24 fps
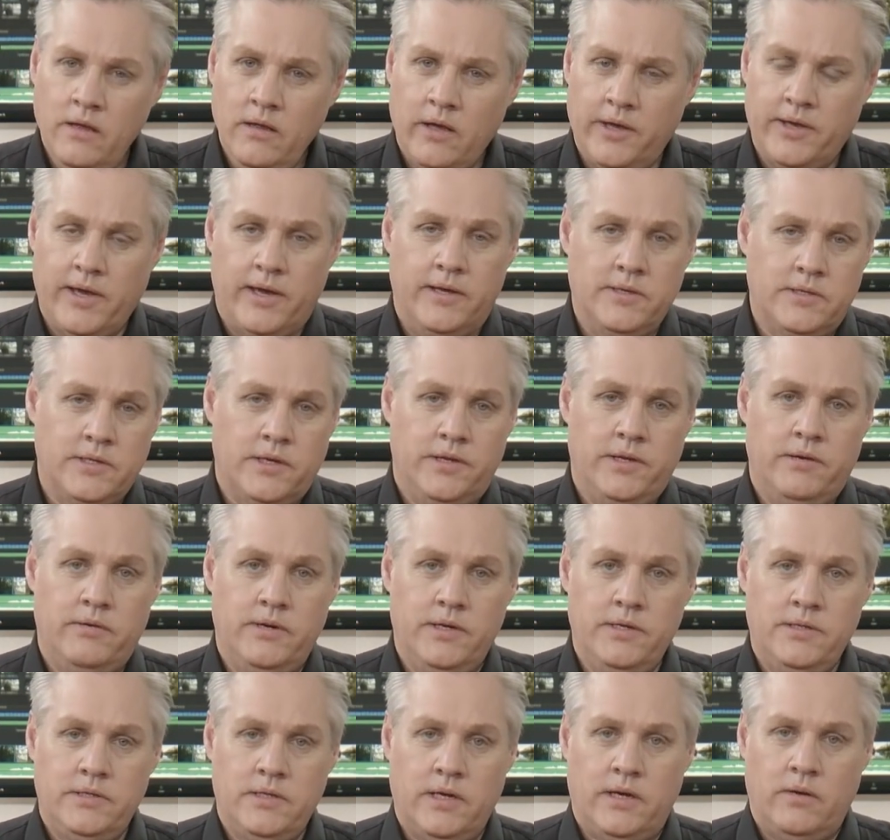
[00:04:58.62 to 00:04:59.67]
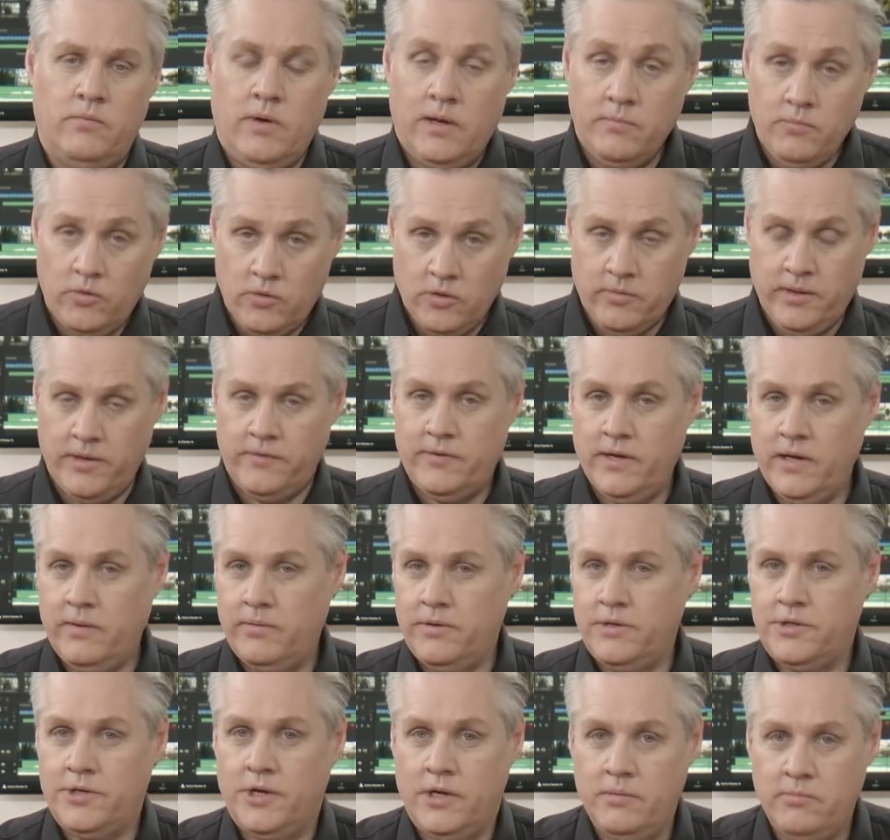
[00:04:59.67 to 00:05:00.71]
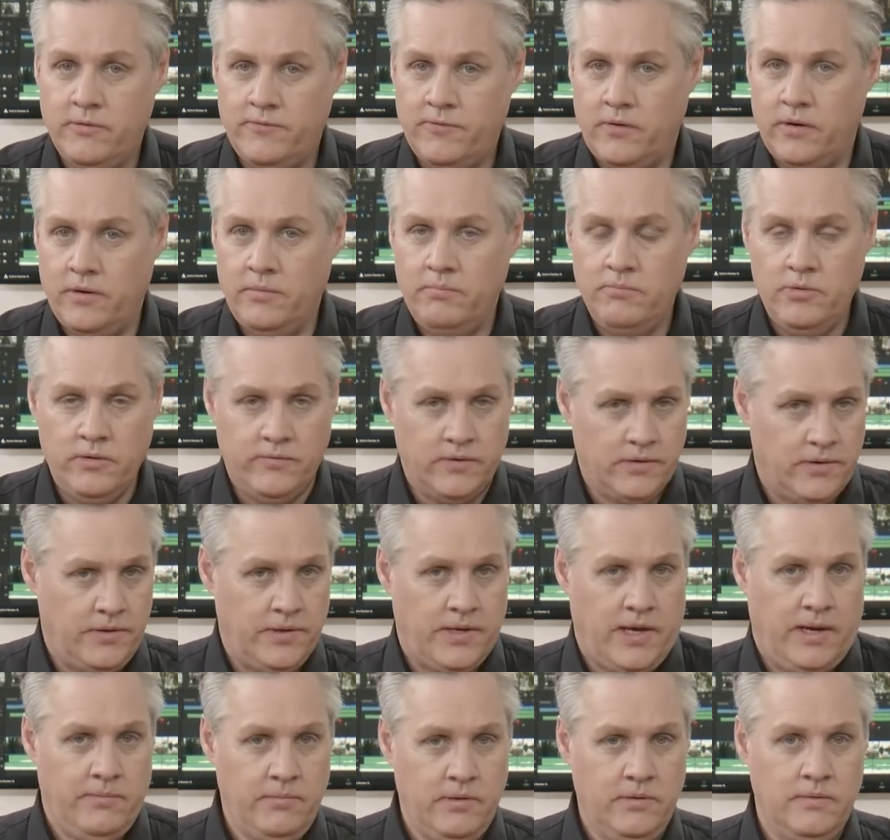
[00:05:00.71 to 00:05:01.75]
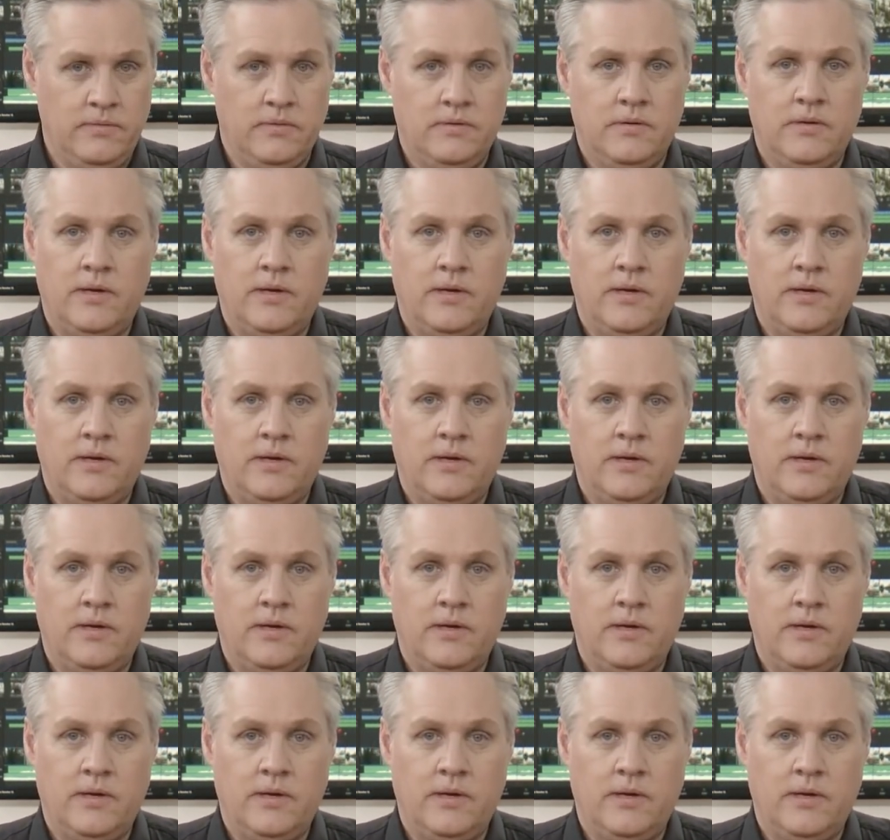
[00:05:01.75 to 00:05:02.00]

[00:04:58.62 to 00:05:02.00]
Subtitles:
Okay, so there is one more quick thing I want to show before I move on to the camera.